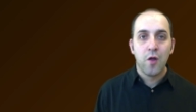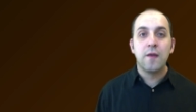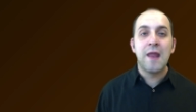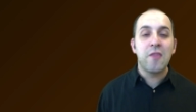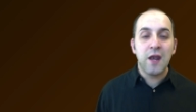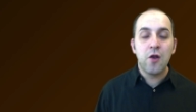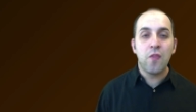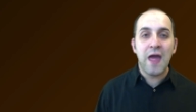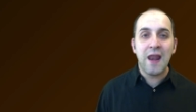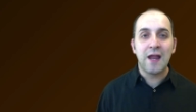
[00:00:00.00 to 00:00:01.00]
Now that I know
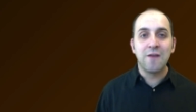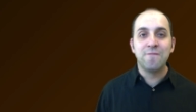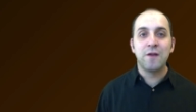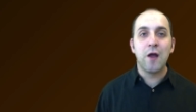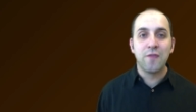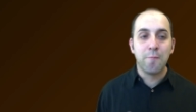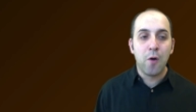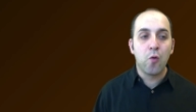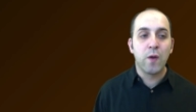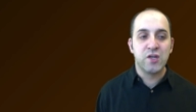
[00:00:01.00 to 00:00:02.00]
that, I can figure out the
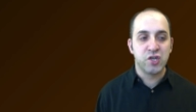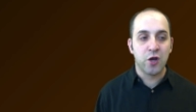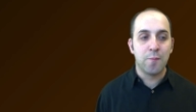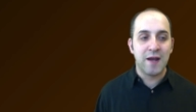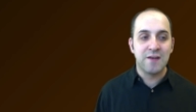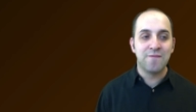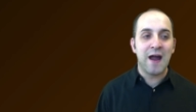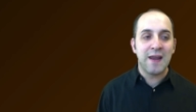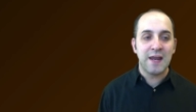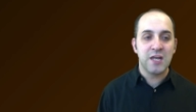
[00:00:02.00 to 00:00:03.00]
mole ratio by
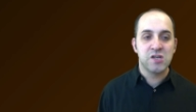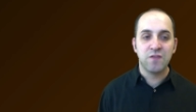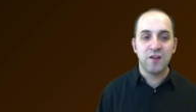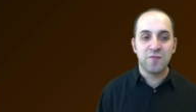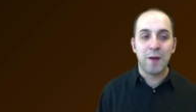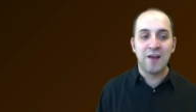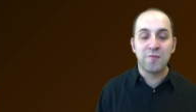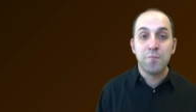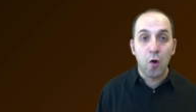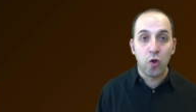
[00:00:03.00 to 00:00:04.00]
dividing each of these by its
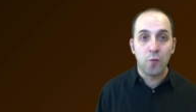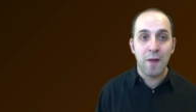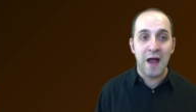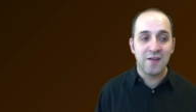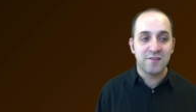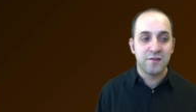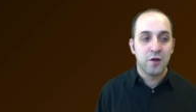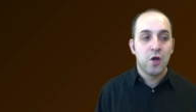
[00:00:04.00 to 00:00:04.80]
molar mass.